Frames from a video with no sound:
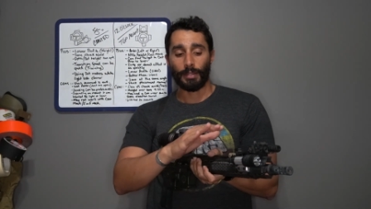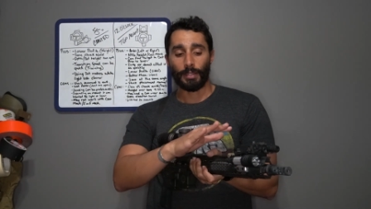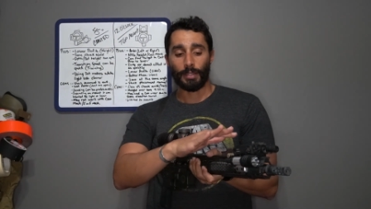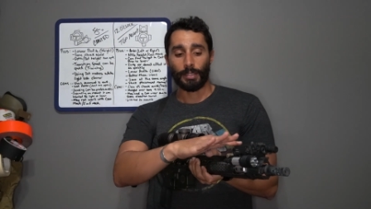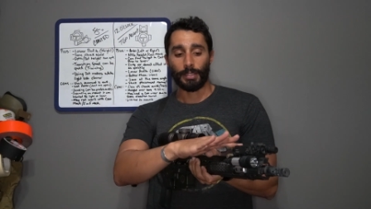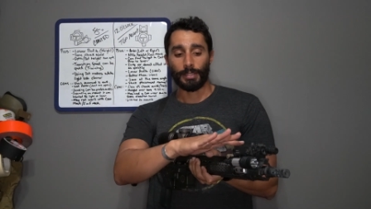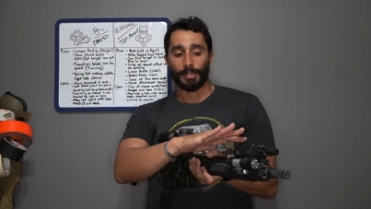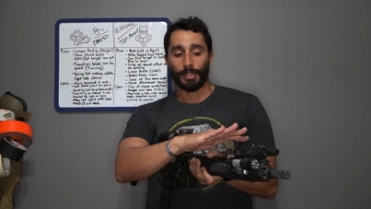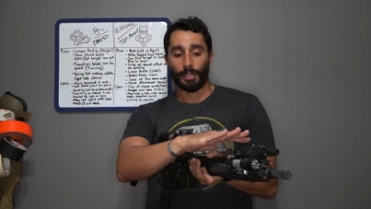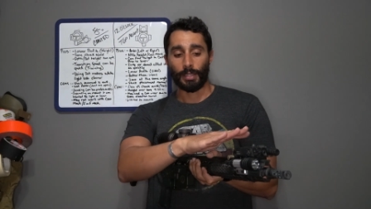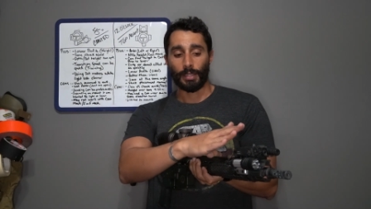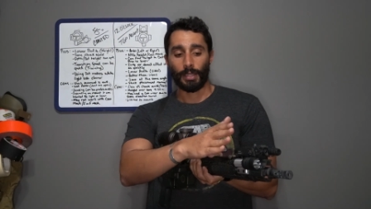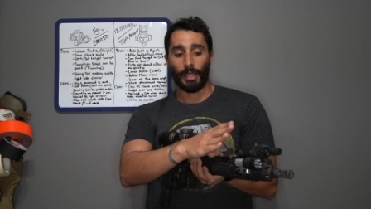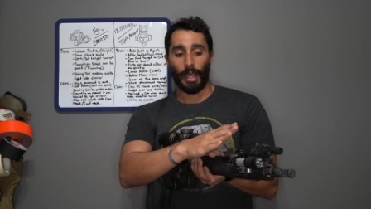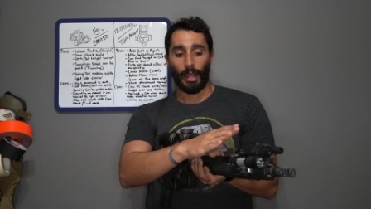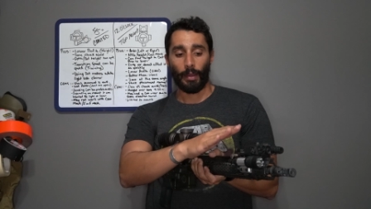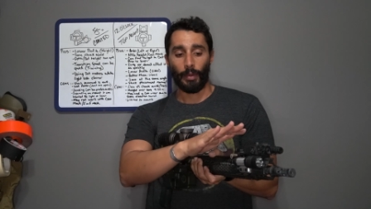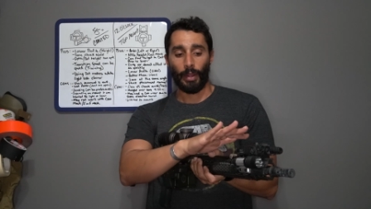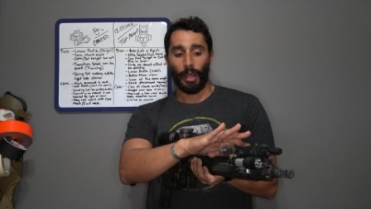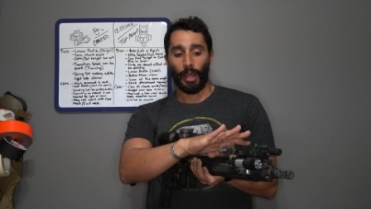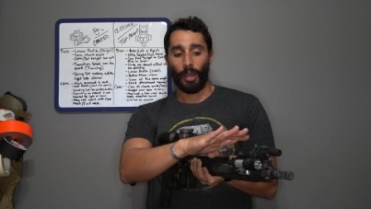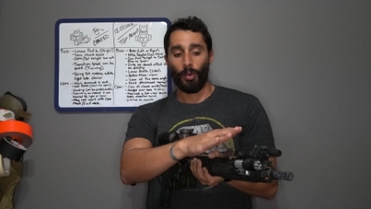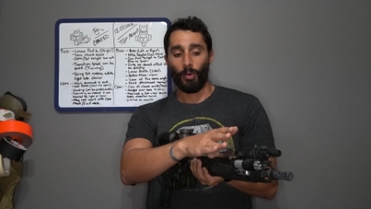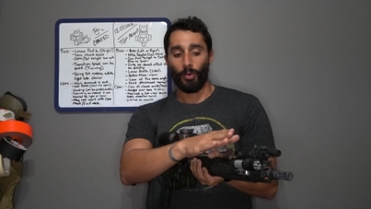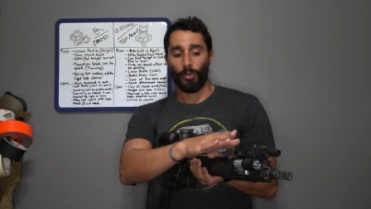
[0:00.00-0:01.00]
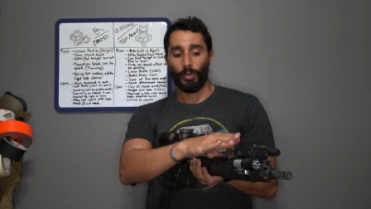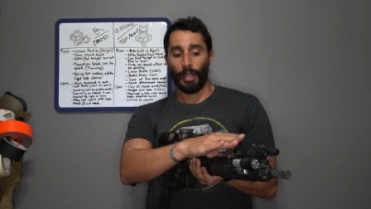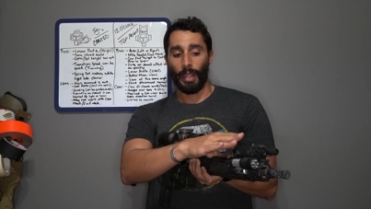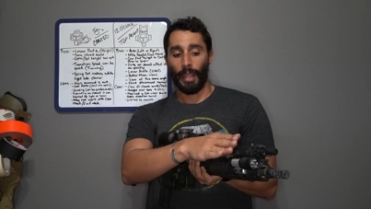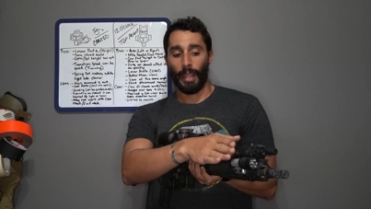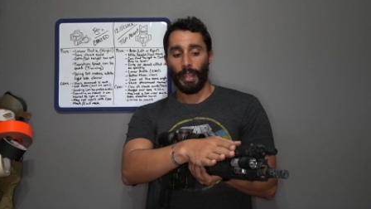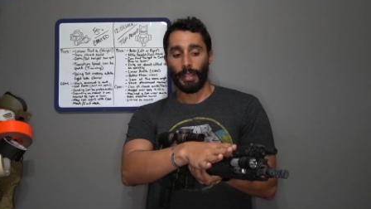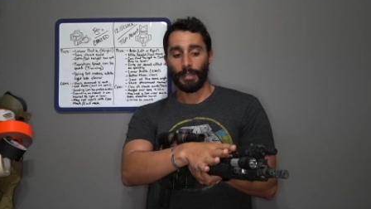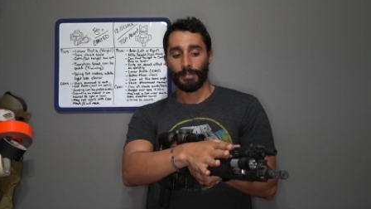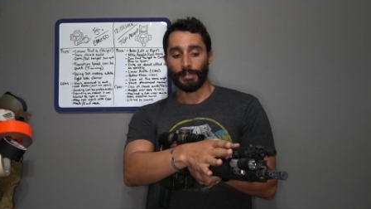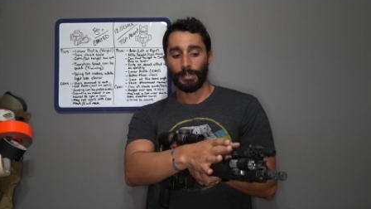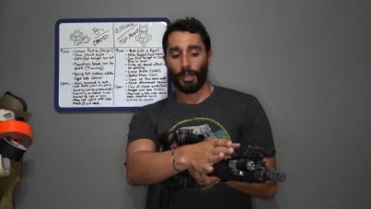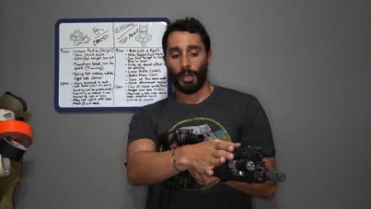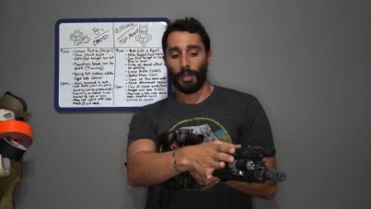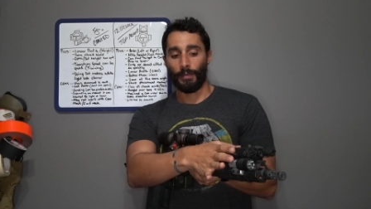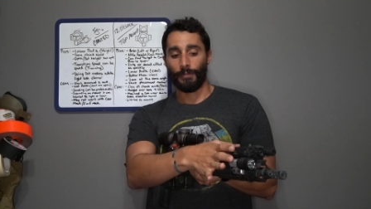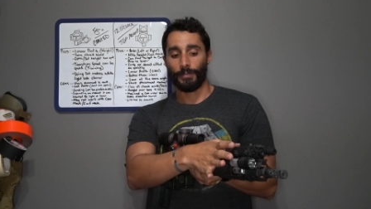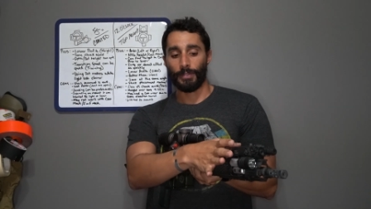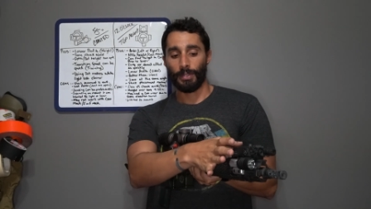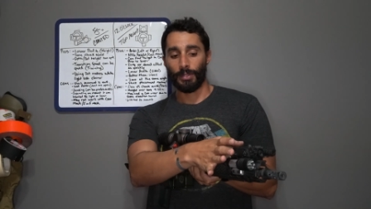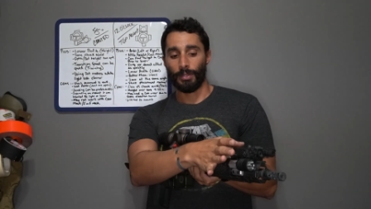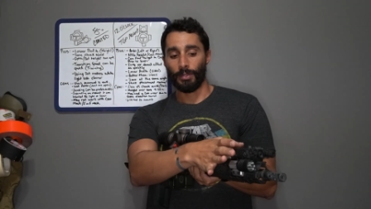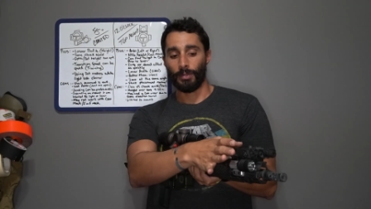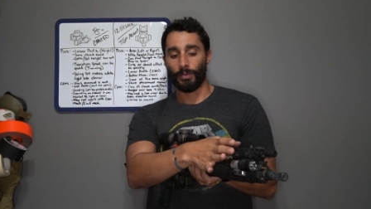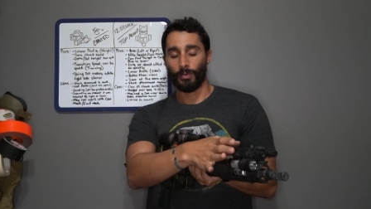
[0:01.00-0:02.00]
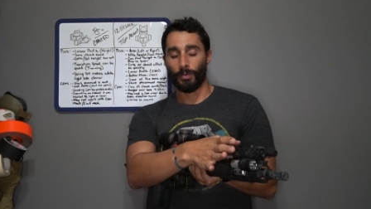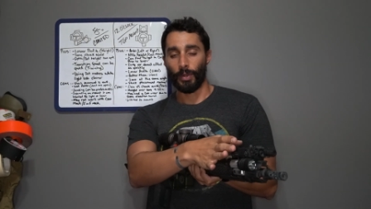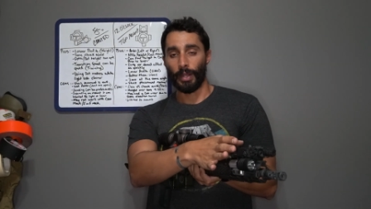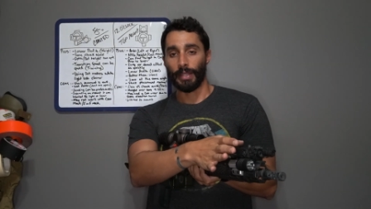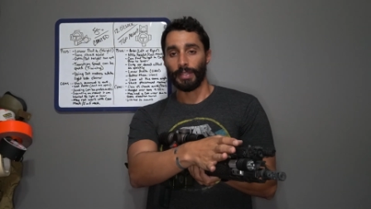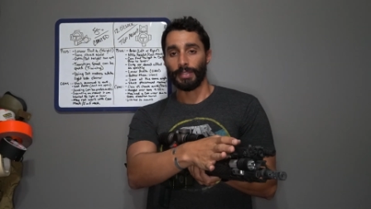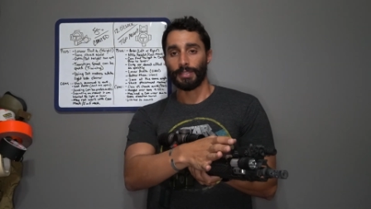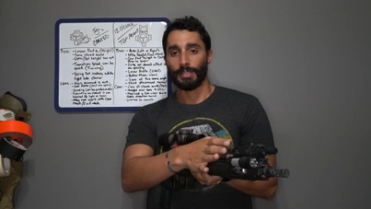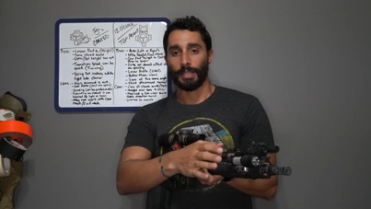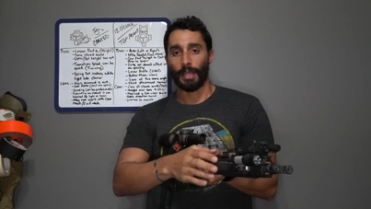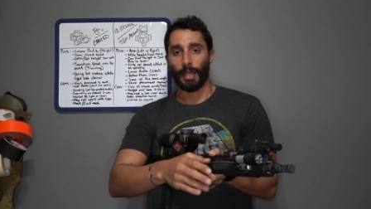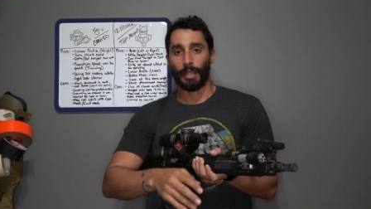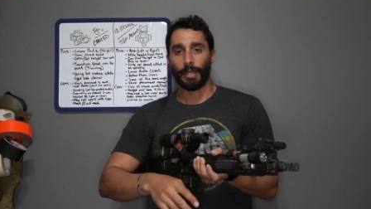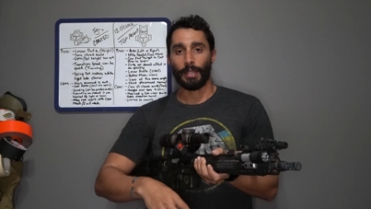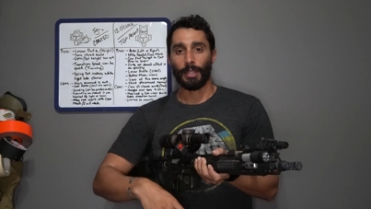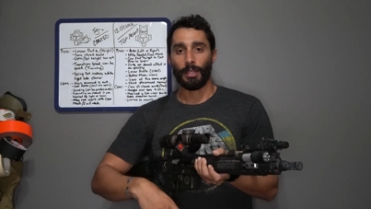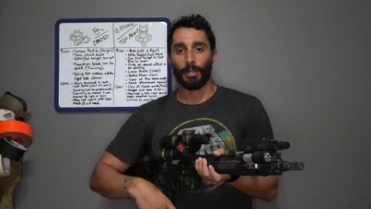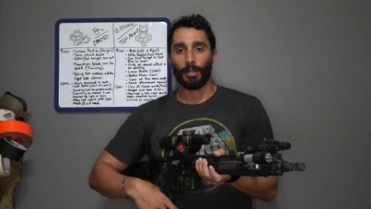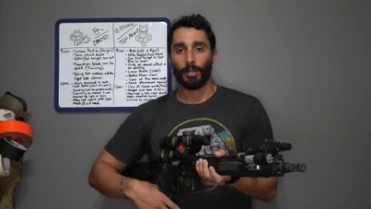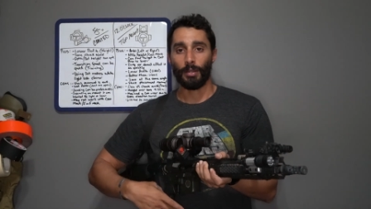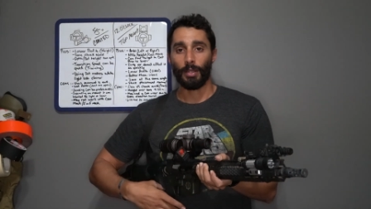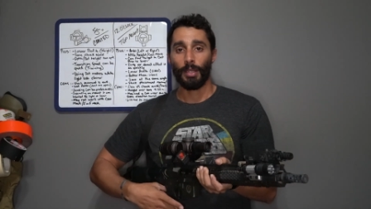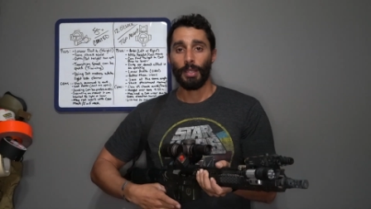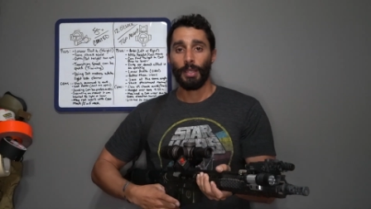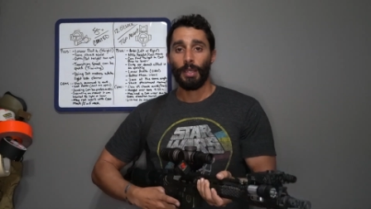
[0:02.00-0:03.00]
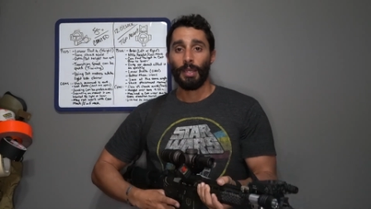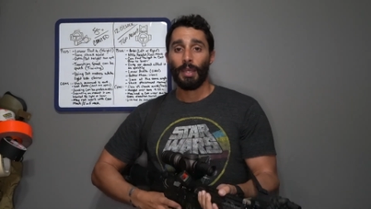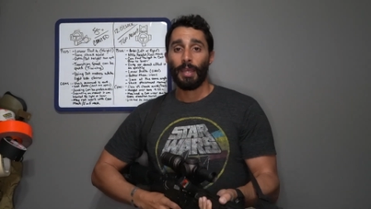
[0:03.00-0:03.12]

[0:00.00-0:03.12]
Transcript: Because the Cloud Owl hangs off to the right side here,